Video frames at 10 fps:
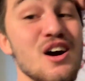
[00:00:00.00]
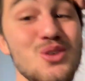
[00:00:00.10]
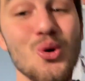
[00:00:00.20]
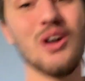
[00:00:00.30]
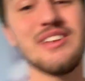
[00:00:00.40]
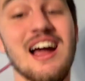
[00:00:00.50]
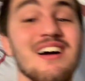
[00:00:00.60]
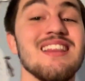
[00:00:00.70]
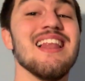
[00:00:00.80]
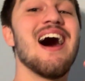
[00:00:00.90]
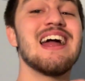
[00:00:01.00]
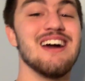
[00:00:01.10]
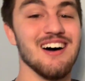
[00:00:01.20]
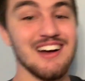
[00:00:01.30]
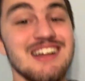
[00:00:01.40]
North
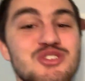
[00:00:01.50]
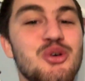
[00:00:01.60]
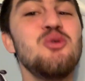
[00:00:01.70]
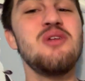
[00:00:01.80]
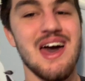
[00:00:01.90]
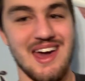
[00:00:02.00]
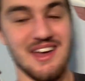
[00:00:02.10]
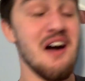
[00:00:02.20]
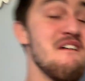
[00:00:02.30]
Carolina, today,